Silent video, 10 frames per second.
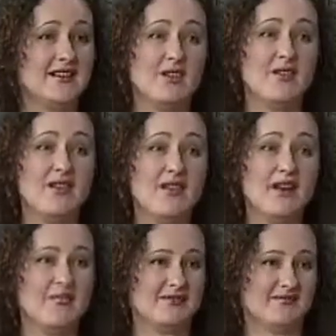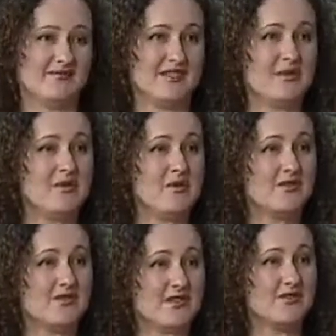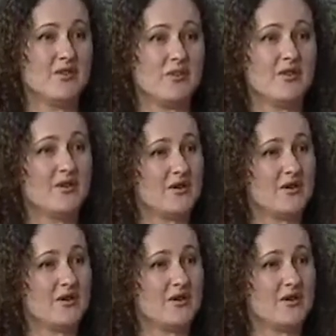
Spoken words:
don't give up. Some of the most successful people are